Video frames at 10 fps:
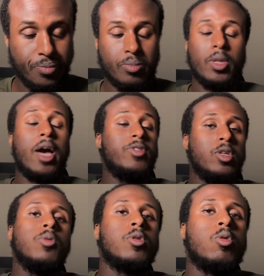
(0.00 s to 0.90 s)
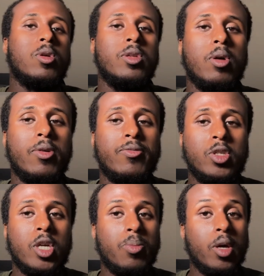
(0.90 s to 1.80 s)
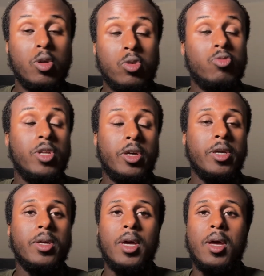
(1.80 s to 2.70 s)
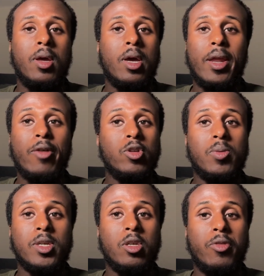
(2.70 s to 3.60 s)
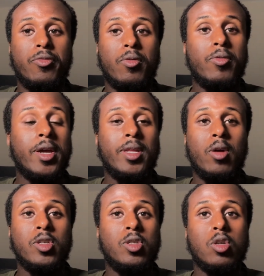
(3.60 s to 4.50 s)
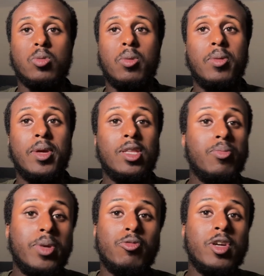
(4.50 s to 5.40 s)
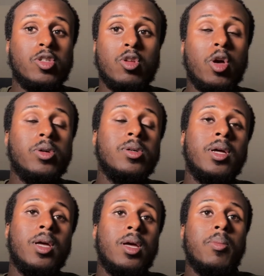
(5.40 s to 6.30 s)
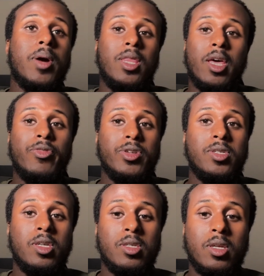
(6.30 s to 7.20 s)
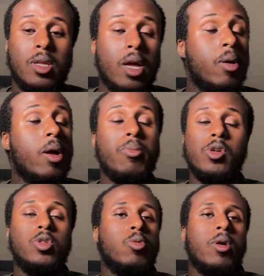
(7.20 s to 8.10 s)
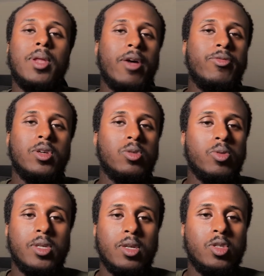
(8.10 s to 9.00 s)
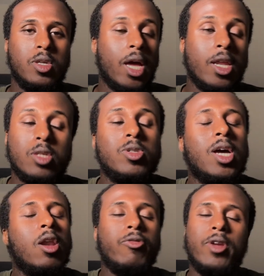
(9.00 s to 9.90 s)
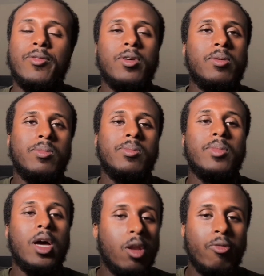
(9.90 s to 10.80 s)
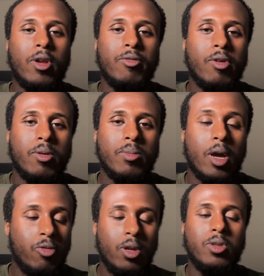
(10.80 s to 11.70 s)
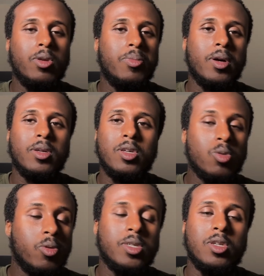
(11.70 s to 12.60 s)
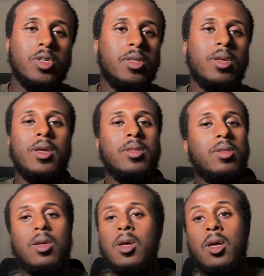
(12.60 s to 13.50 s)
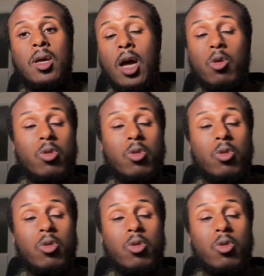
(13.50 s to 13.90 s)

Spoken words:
I have to go a bit quickly, I have to check, but he was really good. And I thought to myself, right now his stocks want to be in the mid-range to low. By the end of the season, I'm pretty sure Lavia is always injured. And as much as I love Lavia, I really do, but he's always injured, and I don't know